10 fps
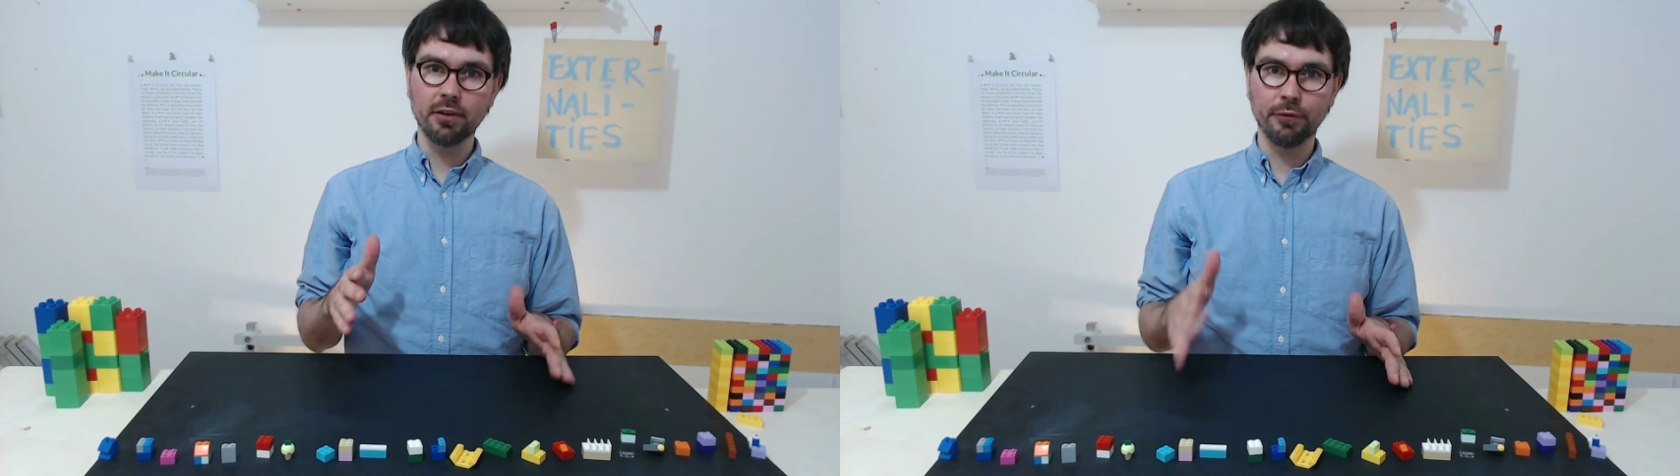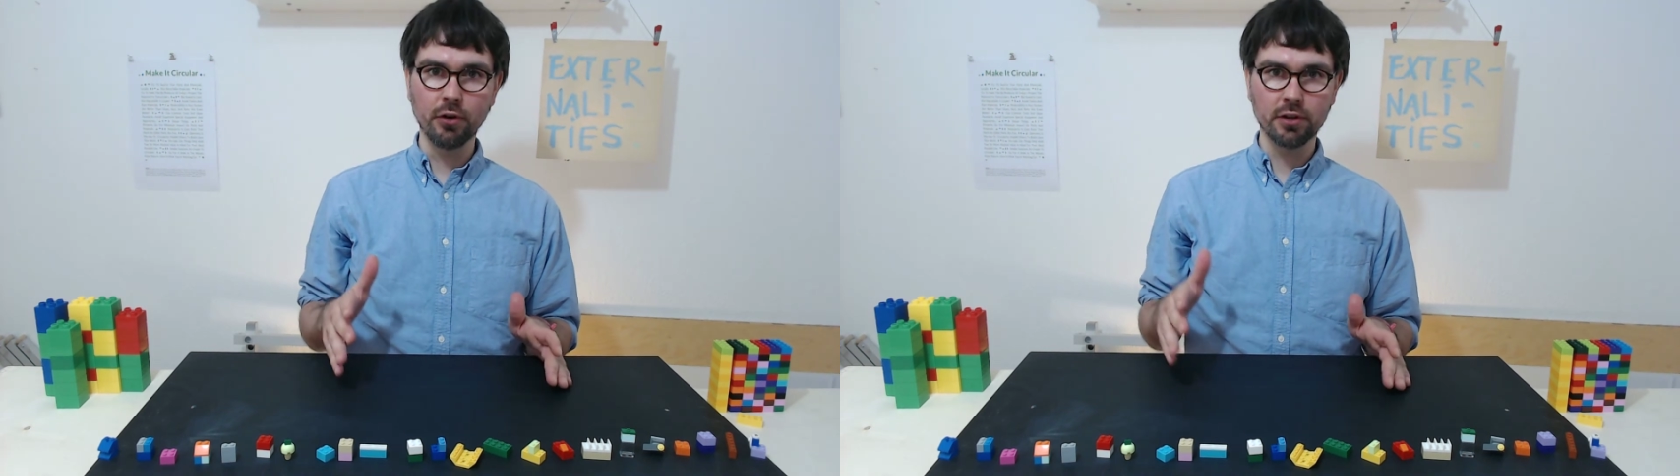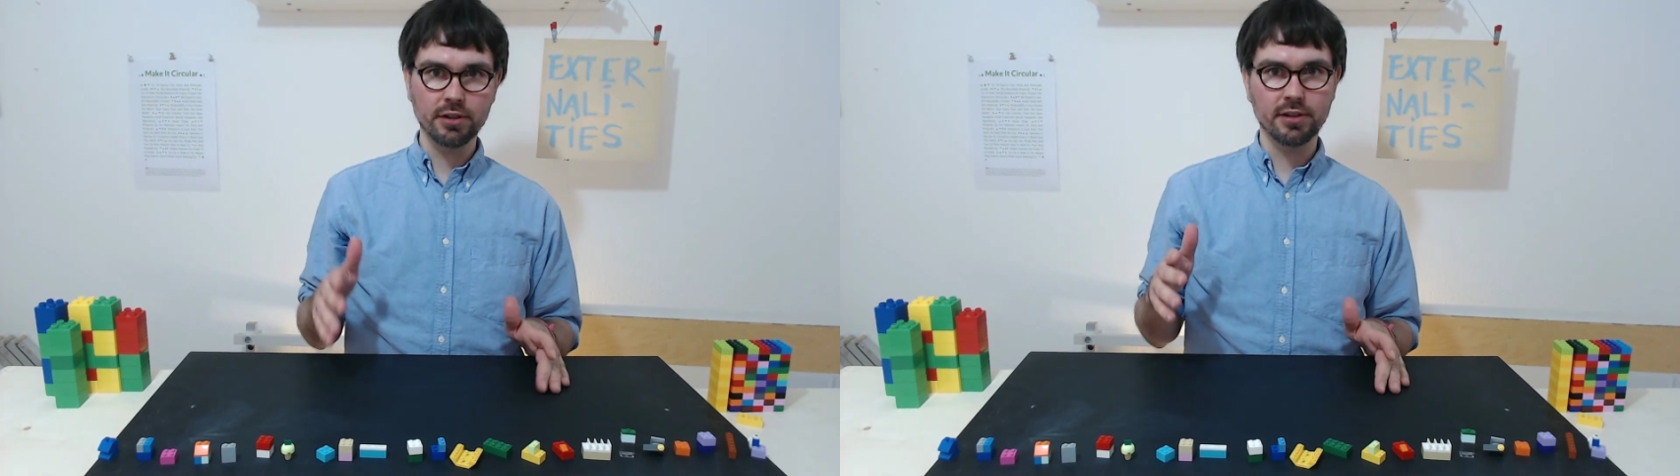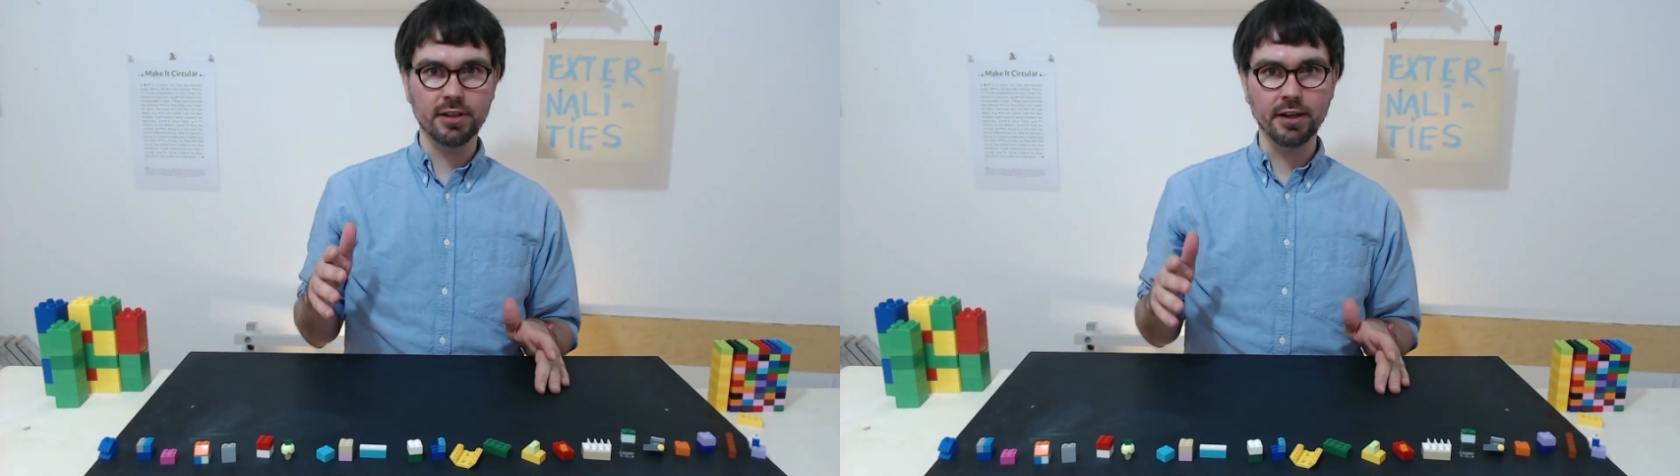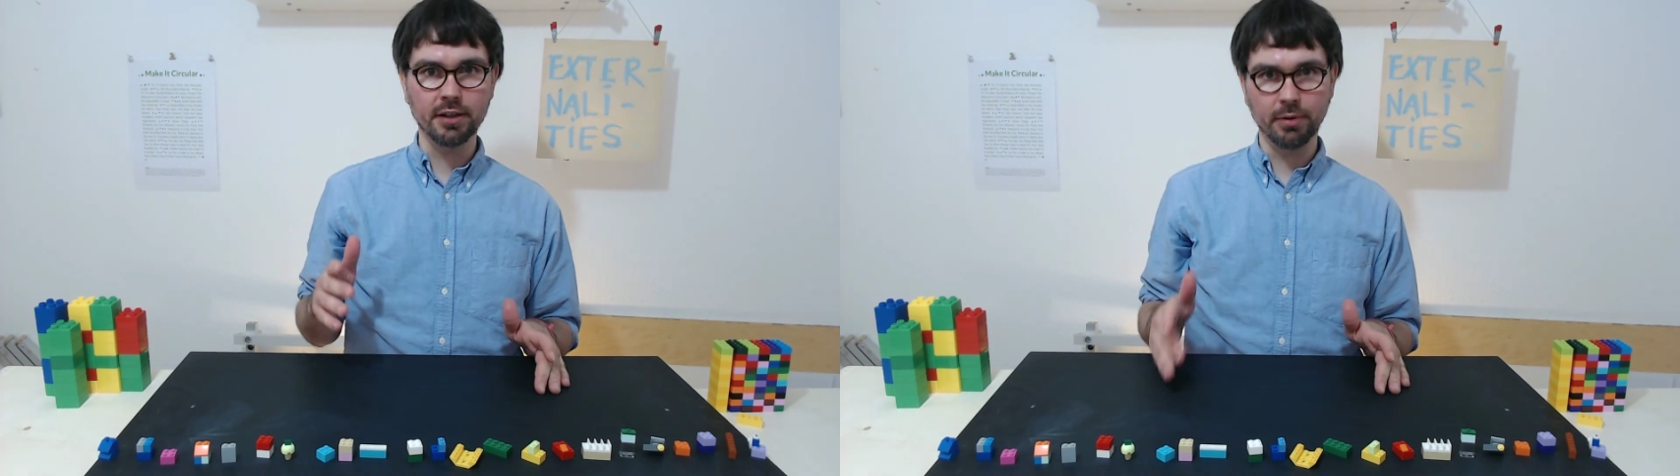for
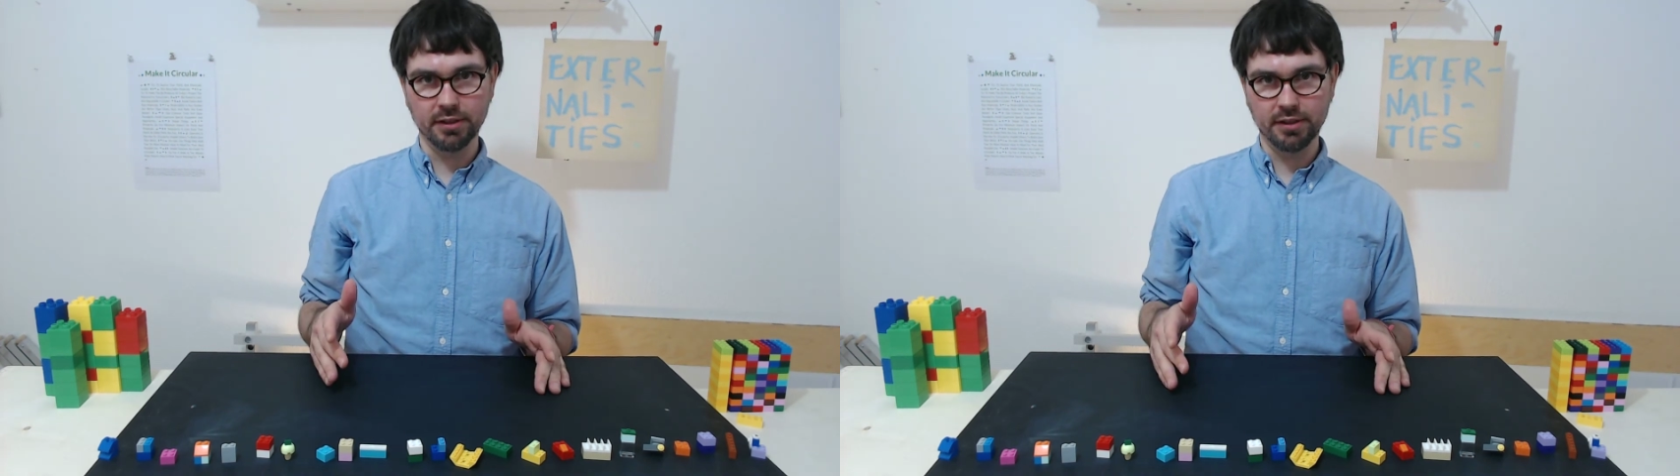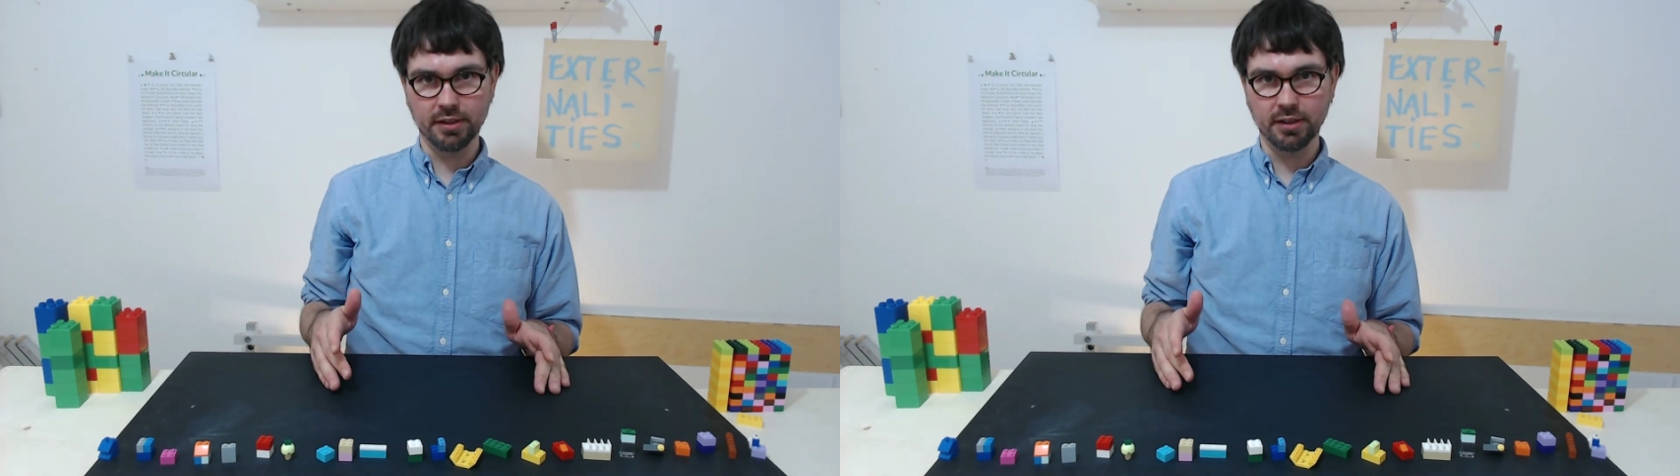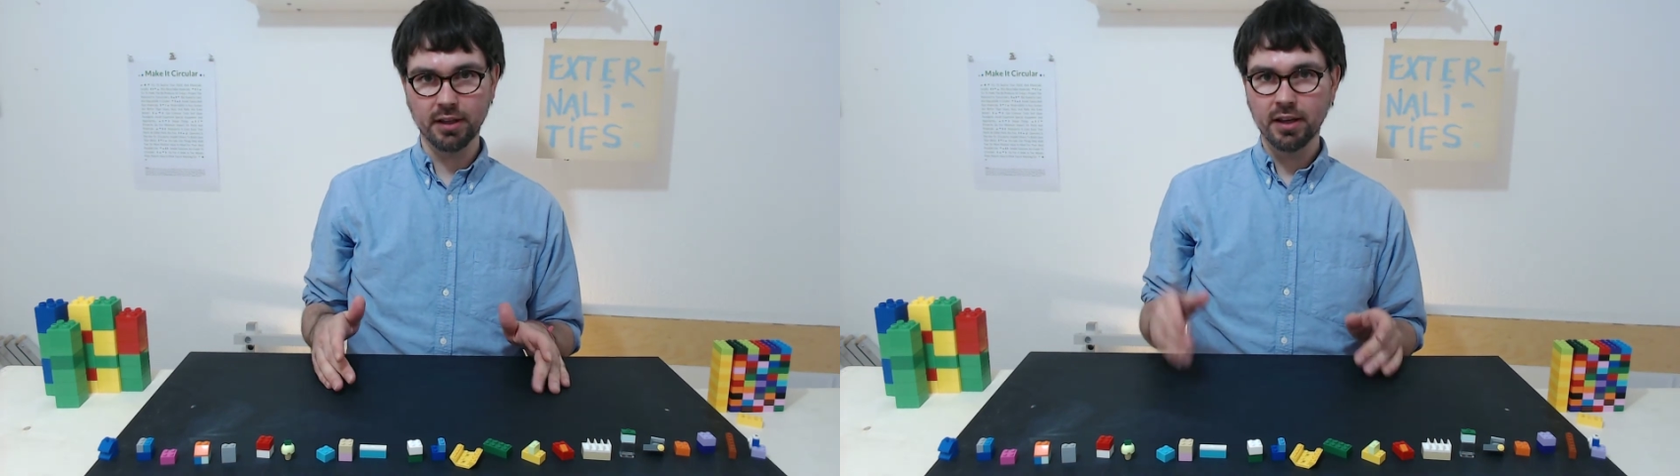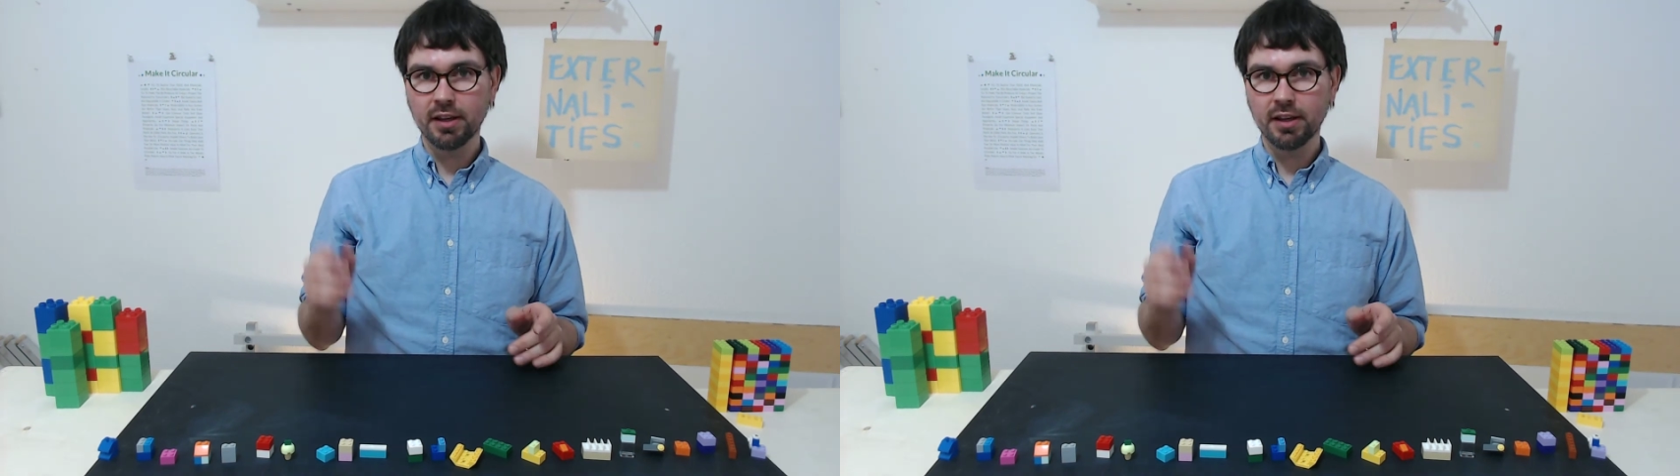Sustainability.